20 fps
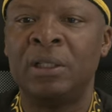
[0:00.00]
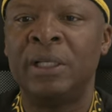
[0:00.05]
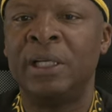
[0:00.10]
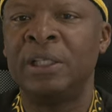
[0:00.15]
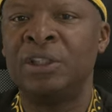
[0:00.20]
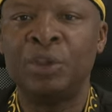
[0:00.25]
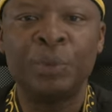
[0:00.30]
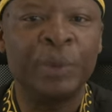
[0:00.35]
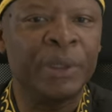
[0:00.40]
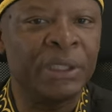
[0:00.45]
they're
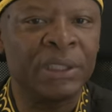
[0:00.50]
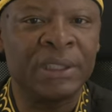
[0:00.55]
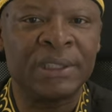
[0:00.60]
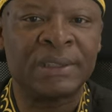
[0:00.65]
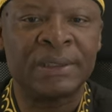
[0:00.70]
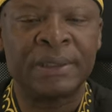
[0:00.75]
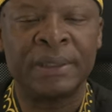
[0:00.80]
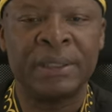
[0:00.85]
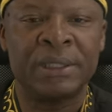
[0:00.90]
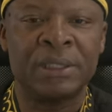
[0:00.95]
doing
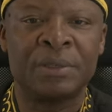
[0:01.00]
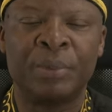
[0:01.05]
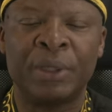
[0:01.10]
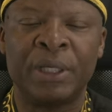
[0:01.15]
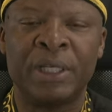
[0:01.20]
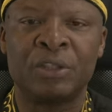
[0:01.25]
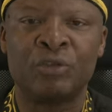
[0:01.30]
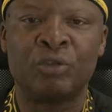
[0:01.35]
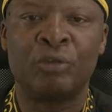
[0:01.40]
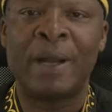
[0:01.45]
these things,
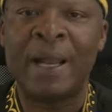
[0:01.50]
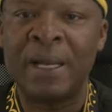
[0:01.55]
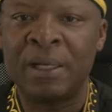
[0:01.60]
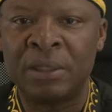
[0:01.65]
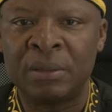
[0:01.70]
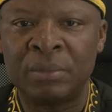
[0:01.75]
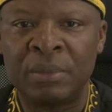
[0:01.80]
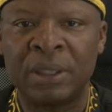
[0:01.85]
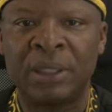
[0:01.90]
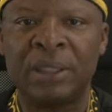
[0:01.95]
but it's
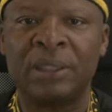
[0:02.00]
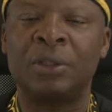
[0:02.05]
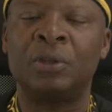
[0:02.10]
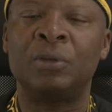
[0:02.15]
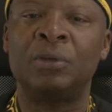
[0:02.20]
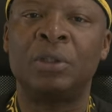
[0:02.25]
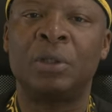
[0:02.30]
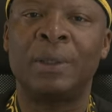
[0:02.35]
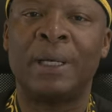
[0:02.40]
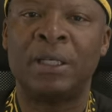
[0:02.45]
random and they
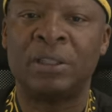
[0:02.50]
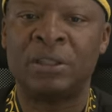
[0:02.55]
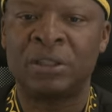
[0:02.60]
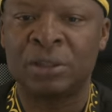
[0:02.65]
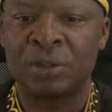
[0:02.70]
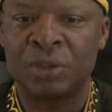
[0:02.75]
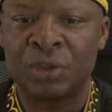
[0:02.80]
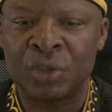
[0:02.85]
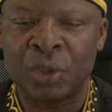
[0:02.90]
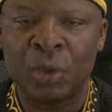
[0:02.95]
don't know how to
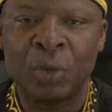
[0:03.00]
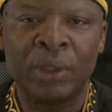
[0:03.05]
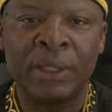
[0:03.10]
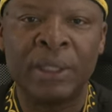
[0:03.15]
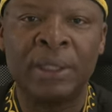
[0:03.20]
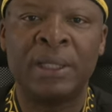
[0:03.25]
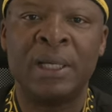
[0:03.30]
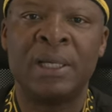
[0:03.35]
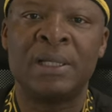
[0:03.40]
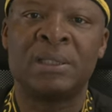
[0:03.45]
control
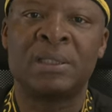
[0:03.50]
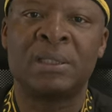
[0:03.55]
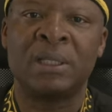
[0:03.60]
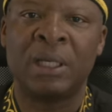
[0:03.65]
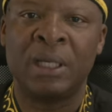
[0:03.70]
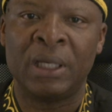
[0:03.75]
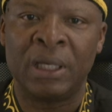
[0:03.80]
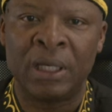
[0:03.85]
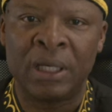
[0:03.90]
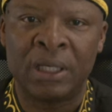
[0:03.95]
it. They're
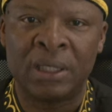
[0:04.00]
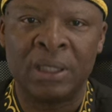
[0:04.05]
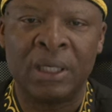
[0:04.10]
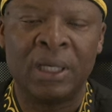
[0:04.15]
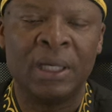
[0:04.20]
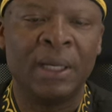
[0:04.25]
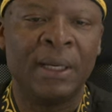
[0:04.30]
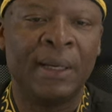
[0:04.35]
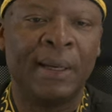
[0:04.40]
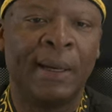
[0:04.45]
scared.
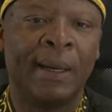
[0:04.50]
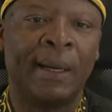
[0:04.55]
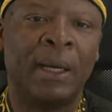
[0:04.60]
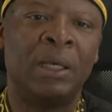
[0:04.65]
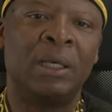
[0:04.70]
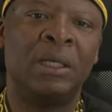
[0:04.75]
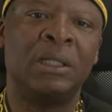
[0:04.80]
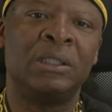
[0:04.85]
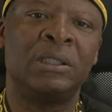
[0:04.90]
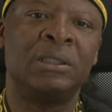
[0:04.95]

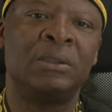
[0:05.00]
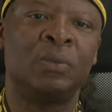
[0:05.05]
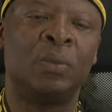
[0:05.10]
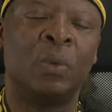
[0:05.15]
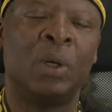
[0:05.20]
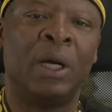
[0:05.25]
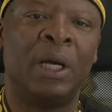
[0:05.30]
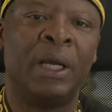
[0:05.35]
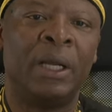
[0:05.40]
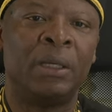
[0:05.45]
And this is
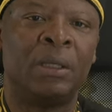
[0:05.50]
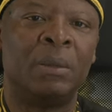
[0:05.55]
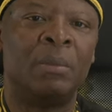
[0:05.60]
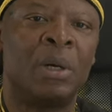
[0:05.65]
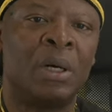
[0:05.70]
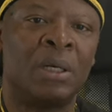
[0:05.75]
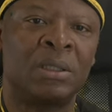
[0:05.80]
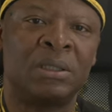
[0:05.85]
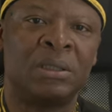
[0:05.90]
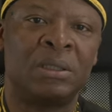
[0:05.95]
why the
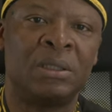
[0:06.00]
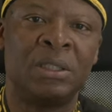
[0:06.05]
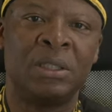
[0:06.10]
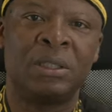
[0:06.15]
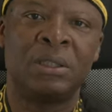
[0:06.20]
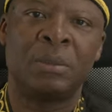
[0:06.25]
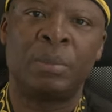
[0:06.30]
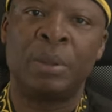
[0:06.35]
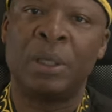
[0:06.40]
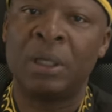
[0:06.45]
master
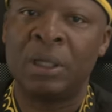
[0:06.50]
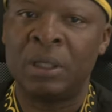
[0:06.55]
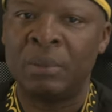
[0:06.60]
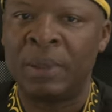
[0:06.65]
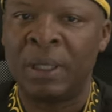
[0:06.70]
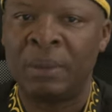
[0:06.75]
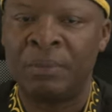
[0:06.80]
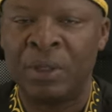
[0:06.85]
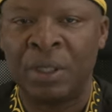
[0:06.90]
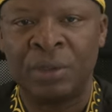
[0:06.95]
teacher, Pana
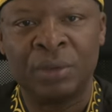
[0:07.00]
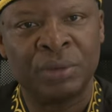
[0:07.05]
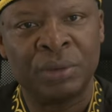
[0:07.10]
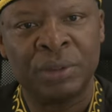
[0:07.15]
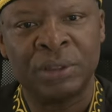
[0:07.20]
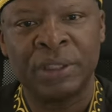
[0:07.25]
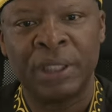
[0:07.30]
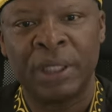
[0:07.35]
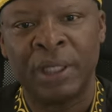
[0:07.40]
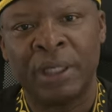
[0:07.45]

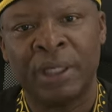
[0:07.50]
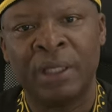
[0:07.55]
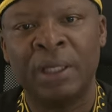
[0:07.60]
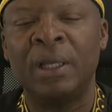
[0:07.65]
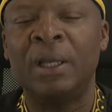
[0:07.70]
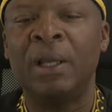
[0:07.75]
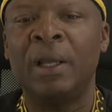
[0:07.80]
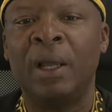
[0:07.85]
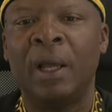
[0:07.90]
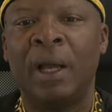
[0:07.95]
is here.
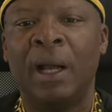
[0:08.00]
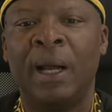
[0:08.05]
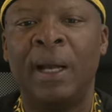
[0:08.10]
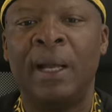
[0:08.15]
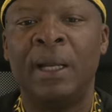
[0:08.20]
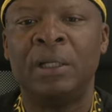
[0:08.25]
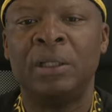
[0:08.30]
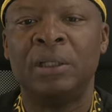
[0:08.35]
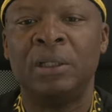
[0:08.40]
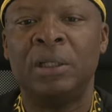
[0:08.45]

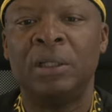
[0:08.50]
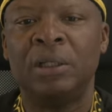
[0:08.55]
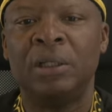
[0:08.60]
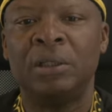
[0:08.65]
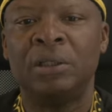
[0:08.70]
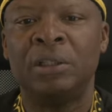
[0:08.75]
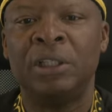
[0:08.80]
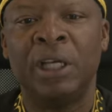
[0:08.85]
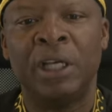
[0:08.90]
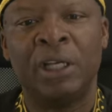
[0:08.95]
And
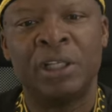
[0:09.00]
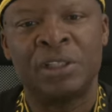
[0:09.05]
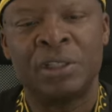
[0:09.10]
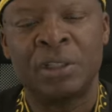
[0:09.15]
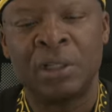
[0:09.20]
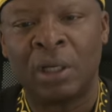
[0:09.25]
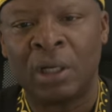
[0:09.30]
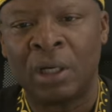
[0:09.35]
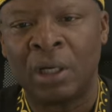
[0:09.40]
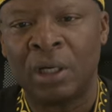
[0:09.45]
yeah,
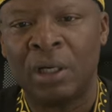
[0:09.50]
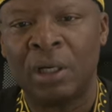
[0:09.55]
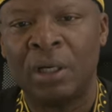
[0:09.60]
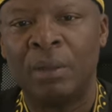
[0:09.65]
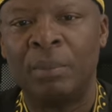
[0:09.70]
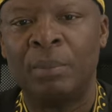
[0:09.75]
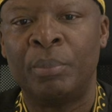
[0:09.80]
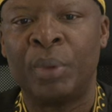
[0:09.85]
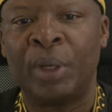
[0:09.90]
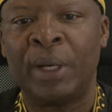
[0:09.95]
start
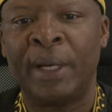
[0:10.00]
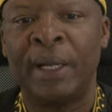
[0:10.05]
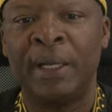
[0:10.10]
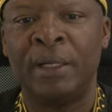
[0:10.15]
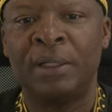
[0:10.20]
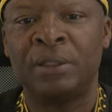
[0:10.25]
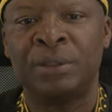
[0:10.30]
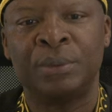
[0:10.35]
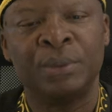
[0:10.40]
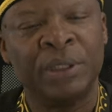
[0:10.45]
by
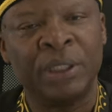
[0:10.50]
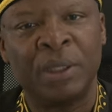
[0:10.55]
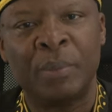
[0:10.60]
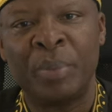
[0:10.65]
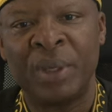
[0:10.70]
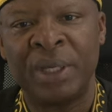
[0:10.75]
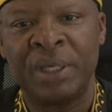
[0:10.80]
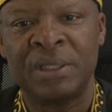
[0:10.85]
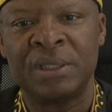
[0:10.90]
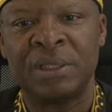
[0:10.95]
doing the
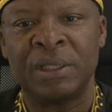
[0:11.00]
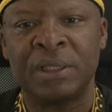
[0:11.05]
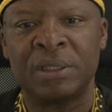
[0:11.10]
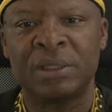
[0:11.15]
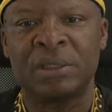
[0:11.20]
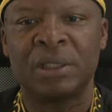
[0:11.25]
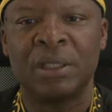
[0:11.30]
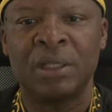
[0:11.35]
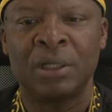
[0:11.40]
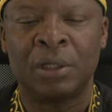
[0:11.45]

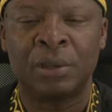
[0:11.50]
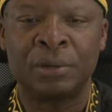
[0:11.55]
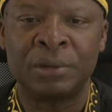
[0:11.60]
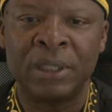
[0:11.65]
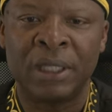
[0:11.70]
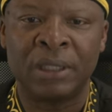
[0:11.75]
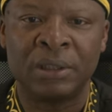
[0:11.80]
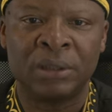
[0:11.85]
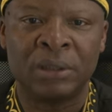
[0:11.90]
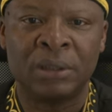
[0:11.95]
basics,
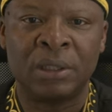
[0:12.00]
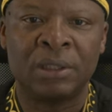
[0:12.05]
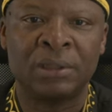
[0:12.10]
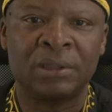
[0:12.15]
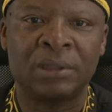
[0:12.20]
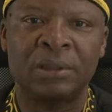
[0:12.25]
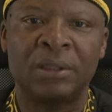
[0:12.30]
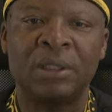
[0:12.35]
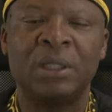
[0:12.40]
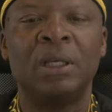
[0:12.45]
contacting
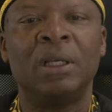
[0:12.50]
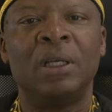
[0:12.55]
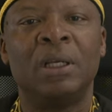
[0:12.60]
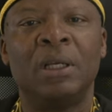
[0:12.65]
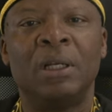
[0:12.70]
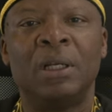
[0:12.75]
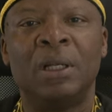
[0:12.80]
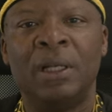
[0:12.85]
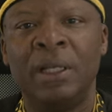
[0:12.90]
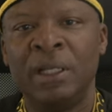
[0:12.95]
us,
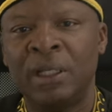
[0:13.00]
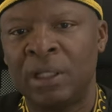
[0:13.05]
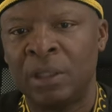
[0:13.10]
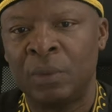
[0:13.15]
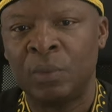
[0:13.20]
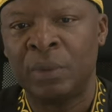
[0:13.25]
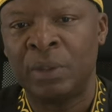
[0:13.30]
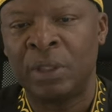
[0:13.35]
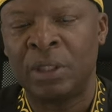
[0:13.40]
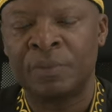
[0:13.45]

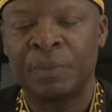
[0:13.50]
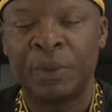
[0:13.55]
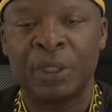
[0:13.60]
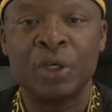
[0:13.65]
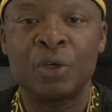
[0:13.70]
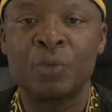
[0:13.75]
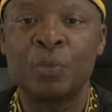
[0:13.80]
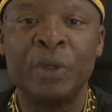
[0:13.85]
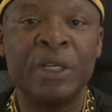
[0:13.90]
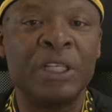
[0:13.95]
linking with us,
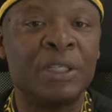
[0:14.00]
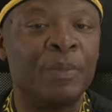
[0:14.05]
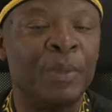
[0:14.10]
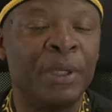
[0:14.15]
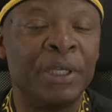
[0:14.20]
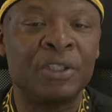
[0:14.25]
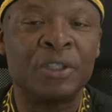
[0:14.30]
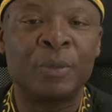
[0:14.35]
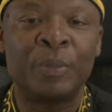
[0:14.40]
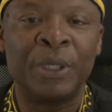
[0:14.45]
because we
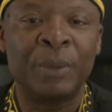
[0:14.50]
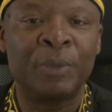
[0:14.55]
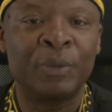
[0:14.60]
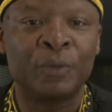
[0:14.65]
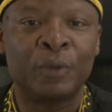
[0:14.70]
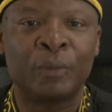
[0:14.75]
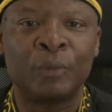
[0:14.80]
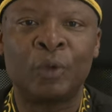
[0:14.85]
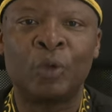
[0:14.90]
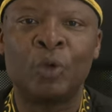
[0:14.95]
speak to people
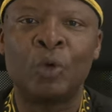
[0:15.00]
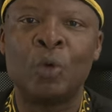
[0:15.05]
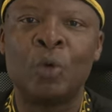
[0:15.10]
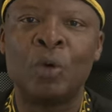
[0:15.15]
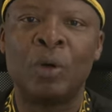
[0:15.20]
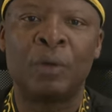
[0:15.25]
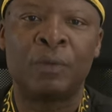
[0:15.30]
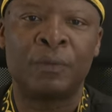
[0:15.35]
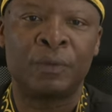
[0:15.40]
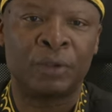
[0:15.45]
from
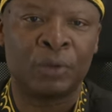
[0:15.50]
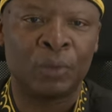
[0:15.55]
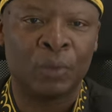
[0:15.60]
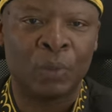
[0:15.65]
all over the